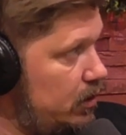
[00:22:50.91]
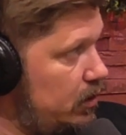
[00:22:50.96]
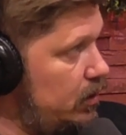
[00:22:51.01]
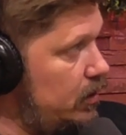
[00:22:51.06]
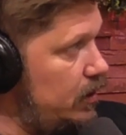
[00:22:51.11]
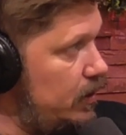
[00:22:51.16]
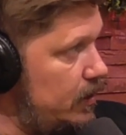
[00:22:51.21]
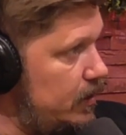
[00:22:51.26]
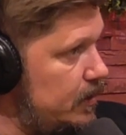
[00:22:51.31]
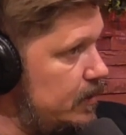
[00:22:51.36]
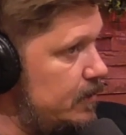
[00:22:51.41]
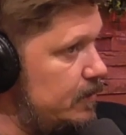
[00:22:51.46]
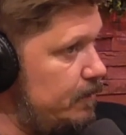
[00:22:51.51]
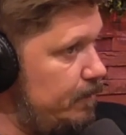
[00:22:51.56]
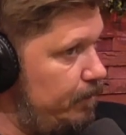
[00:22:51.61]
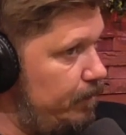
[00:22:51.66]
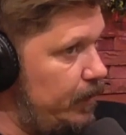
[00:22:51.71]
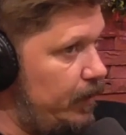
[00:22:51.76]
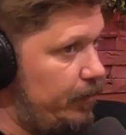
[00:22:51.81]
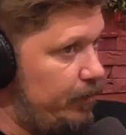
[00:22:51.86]
a
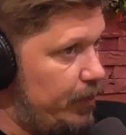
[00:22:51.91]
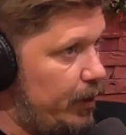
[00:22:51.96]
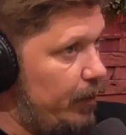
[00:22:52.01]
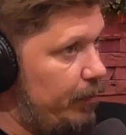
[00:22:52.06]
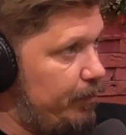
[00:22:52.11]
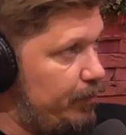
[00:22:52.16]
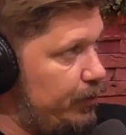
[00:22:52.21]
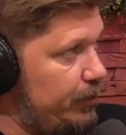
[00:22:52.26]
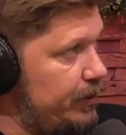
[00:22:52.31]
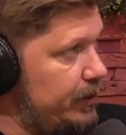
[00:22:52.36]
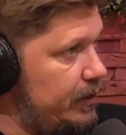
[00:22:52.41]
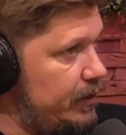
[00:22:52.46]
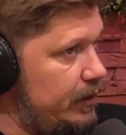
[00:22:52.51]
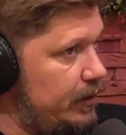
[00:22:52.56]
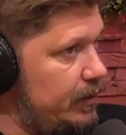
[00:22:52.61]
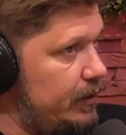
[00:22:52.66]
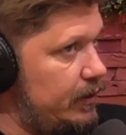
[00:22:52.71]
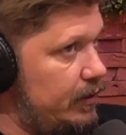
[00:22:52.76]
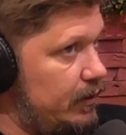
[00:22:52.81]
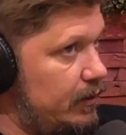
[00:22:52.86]

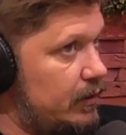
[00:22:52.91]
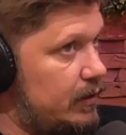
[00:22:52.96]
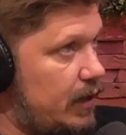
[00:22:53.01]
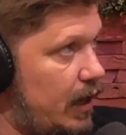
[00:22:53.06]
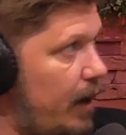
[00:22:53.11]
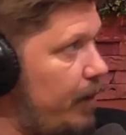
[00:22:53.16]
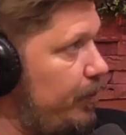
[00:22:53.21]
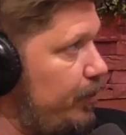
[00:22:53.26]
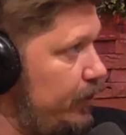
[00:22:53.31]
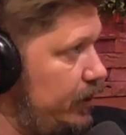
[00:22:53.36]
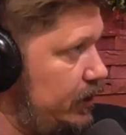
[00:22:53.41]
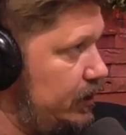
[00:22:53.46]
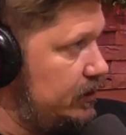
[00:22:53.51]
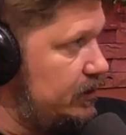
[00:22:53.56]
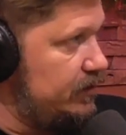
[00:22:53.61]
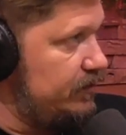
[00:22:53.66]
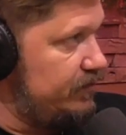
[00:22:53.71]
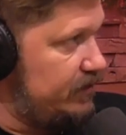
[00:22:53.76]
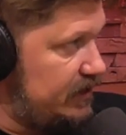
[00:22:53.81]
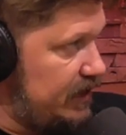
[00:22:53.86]
pretty
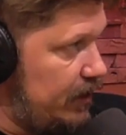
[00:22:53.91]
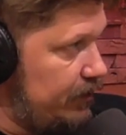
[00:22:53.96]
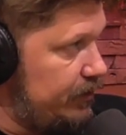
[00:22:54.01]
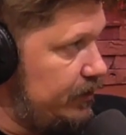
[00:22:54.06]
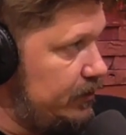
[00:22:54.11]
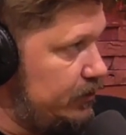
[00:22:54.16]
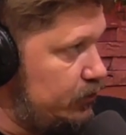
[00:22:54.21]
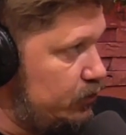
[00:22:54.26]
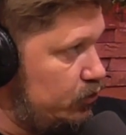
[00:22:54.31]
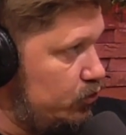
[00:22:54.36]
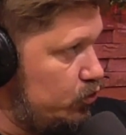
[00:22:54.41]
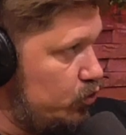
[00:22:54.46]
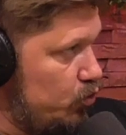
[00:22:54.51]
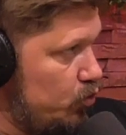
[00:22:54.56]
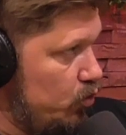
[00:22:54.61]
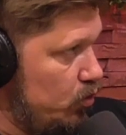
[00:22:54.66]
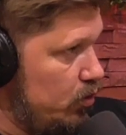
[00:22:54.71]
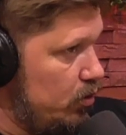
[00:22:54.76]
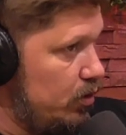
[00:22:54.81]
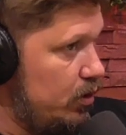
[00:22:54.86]
comprehensive southeastern
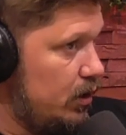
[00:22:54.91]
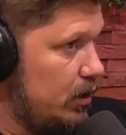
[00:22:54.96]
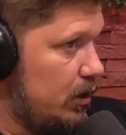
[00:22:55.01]
tour.